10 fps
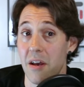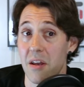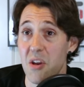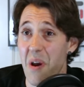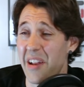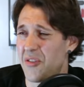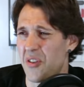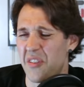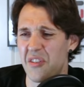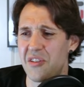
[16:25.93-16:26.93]
you had
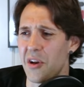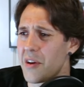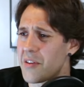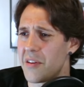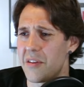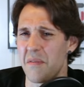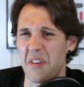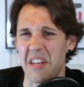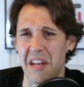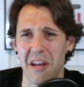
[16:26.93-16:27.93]
just dozens of
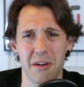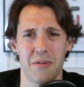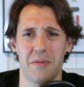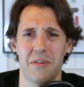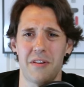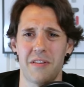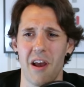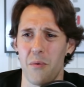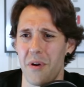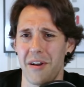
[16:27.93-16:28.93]
years
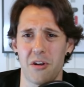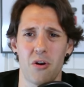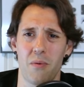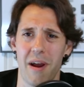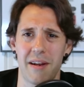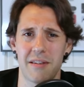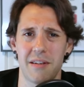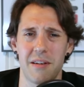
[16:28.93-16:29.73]
that were incorrect.